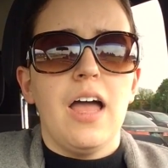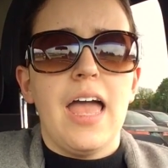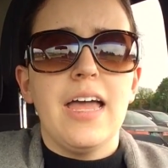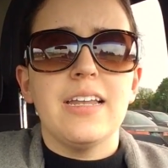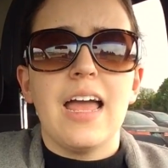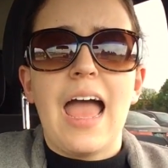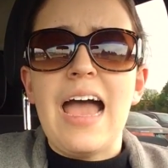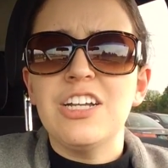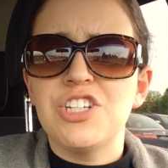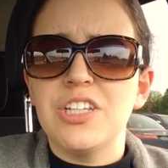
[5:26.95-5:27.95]
And
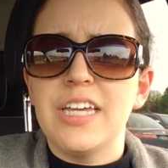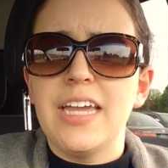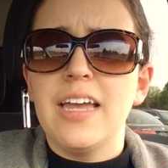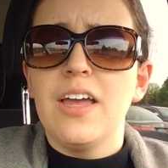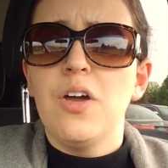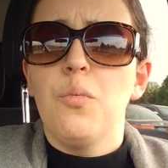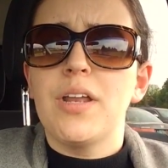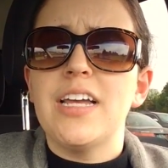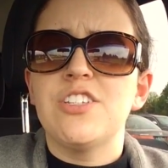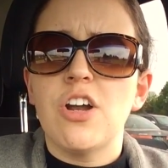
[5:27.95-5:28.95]
actually,
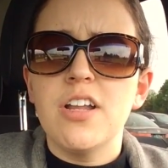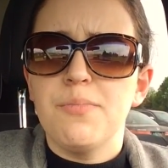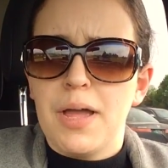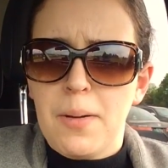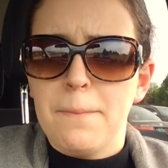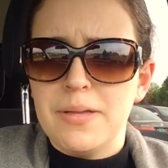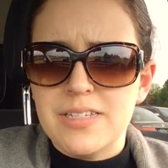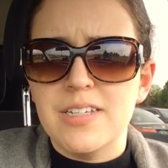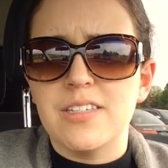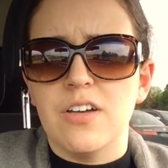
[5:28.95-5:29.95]
when I started my own
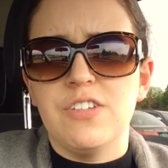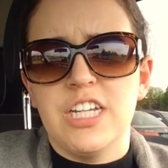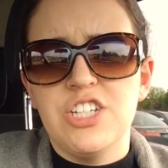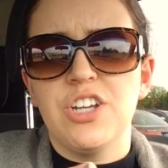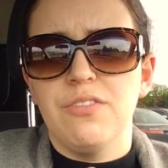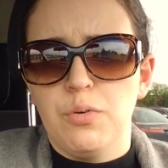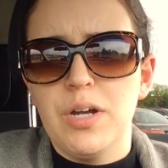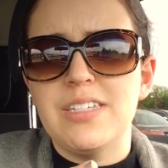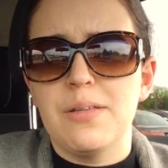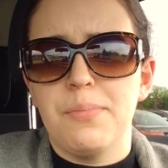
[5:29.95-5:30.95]
business of teaching
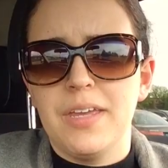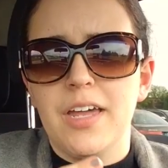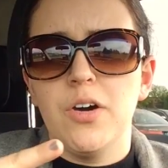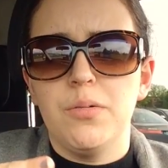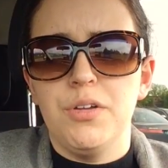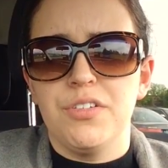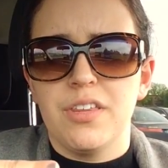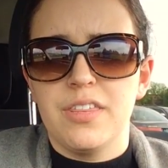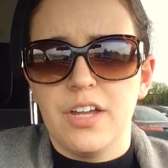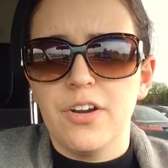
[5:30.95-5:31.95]
voice and piano and music
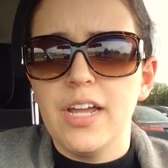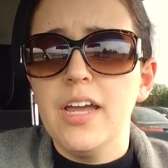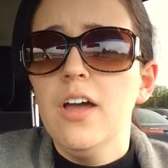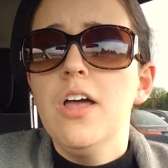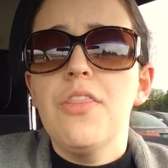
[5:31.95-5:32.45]
theory,